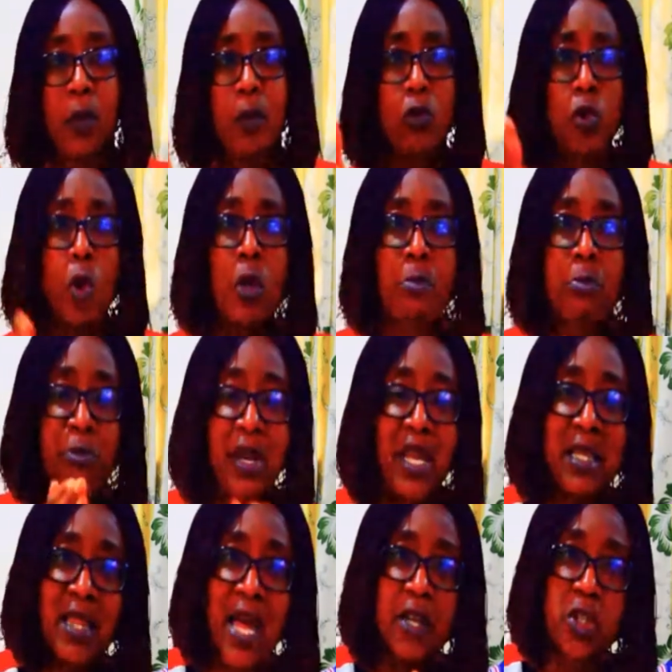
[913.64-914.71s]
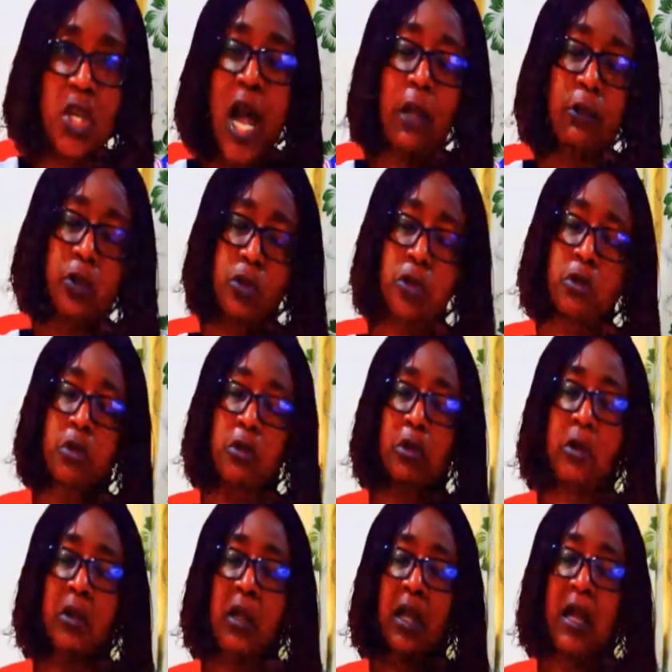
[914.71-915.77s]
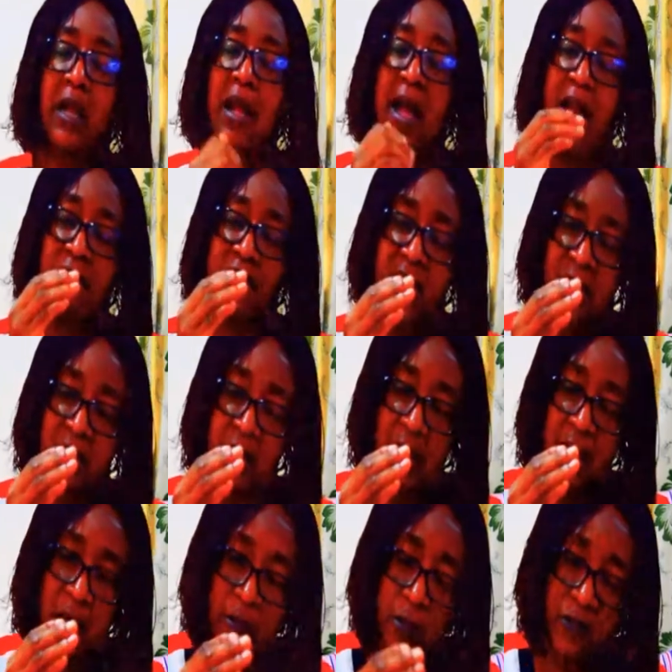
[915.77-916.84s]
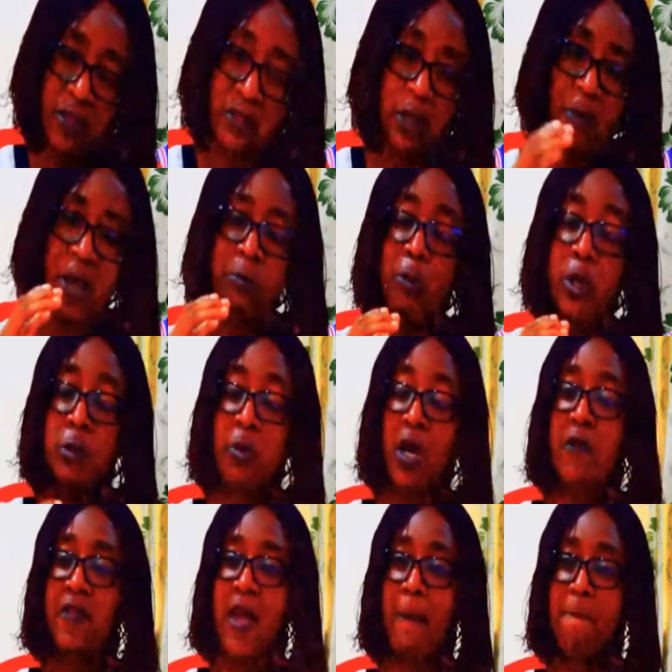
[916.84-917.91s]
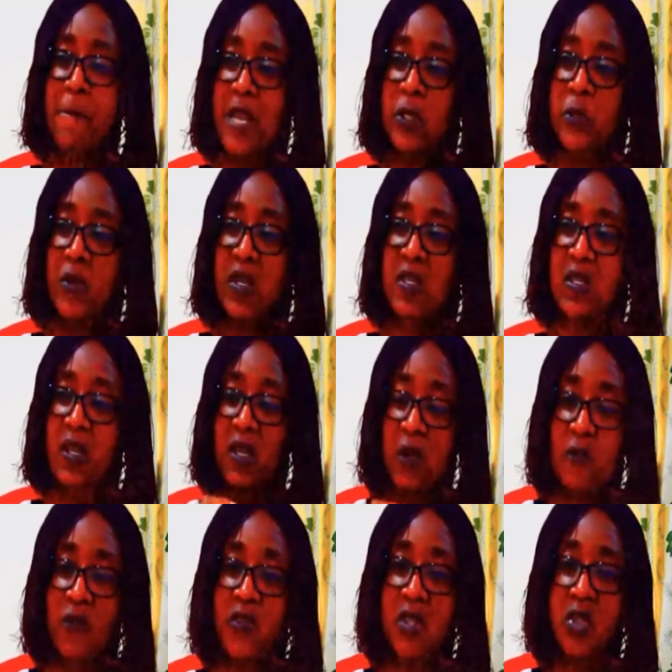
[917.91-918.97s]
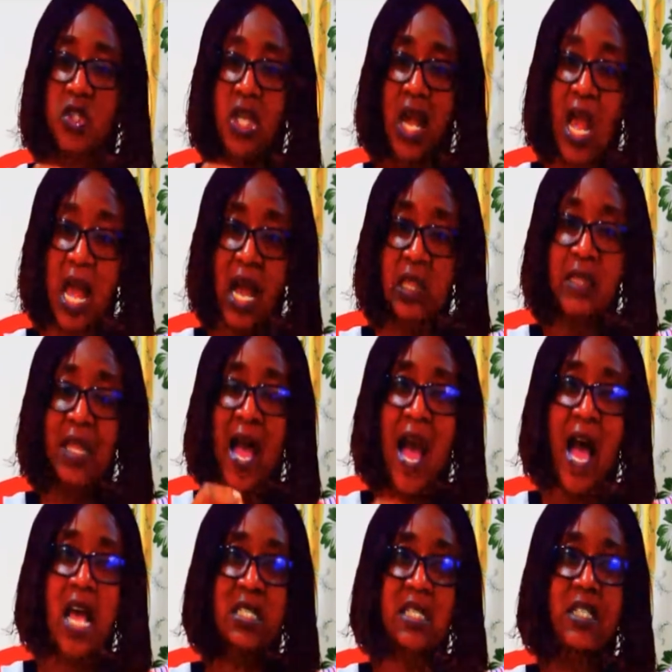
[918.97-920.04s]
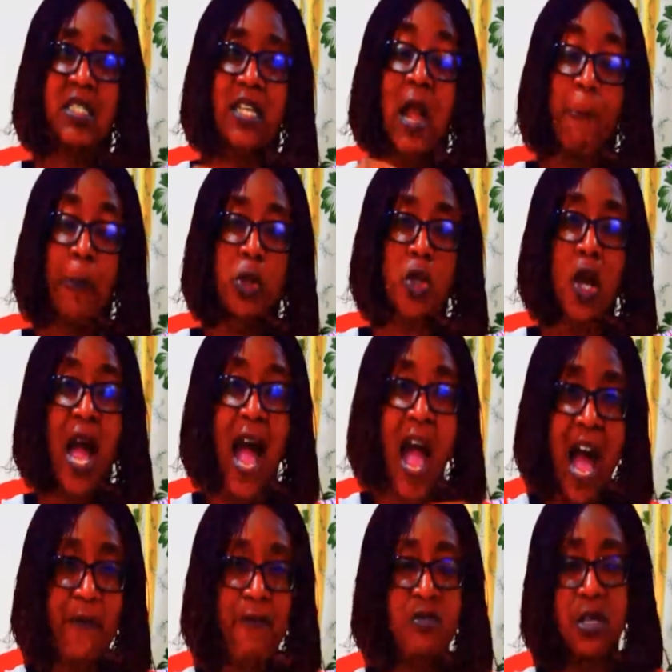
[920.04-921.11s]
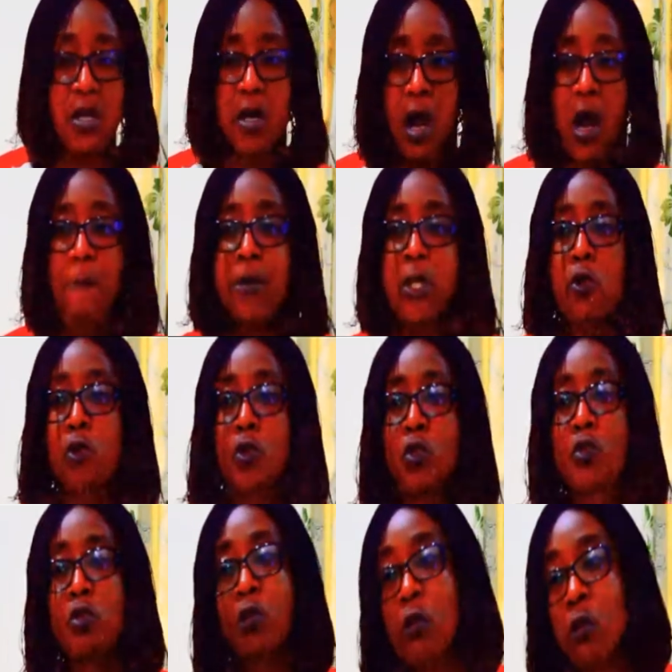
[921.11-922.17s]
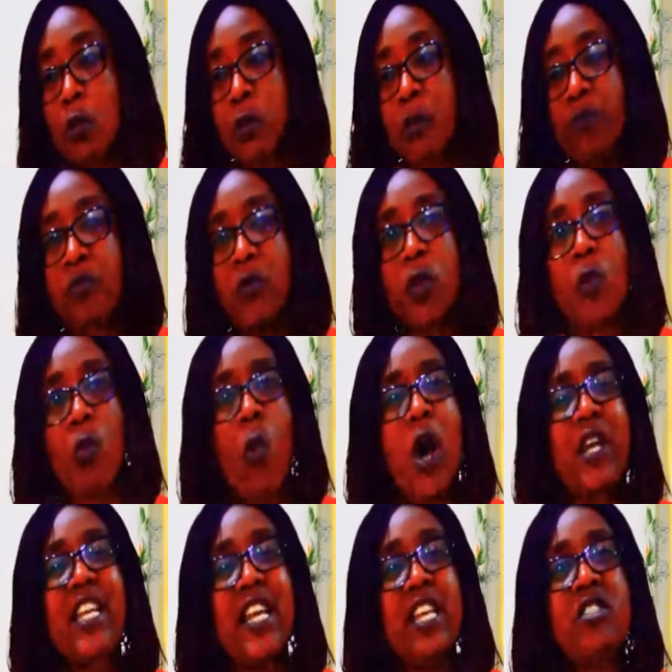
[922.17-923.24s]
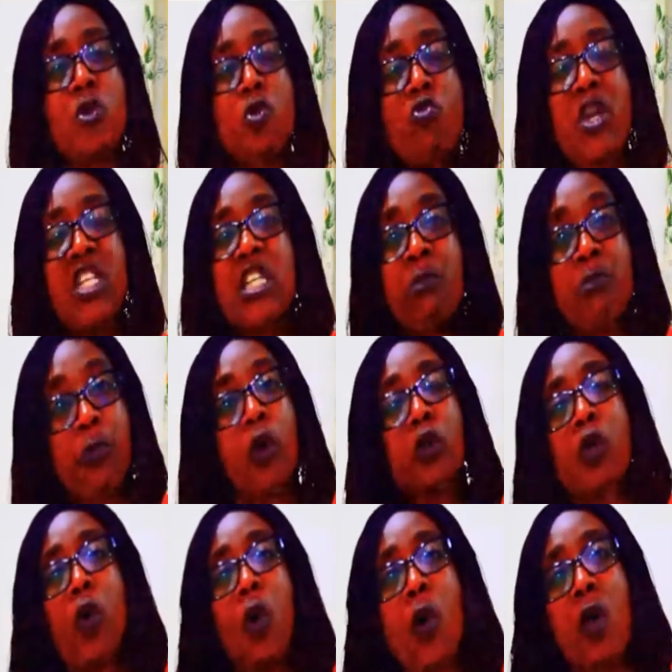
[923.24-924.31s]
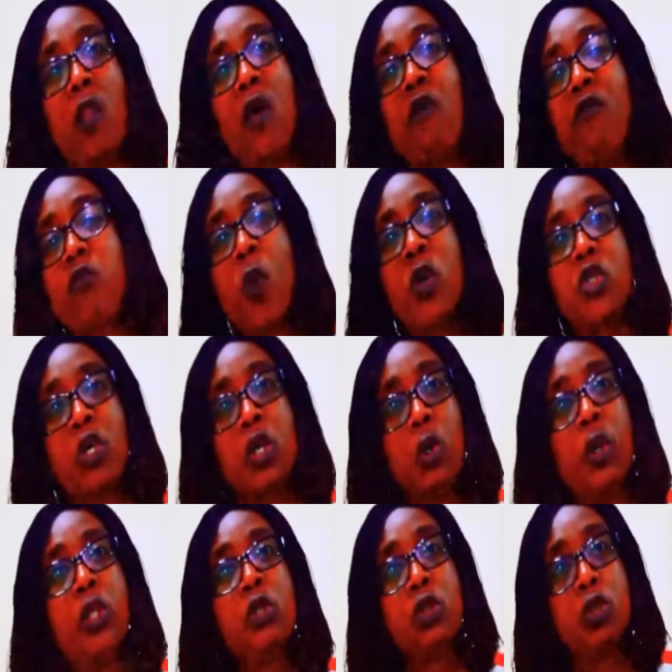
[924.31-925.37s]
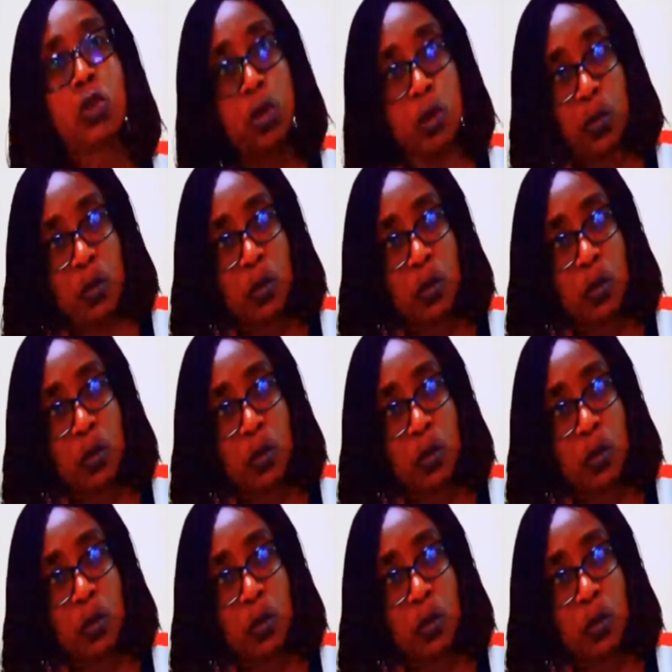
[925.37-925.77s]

Don't bring that child to school. And then another thing that must be on that matrix, if the child has a temperature after coming to school, what is the written protocol of what you're going to do?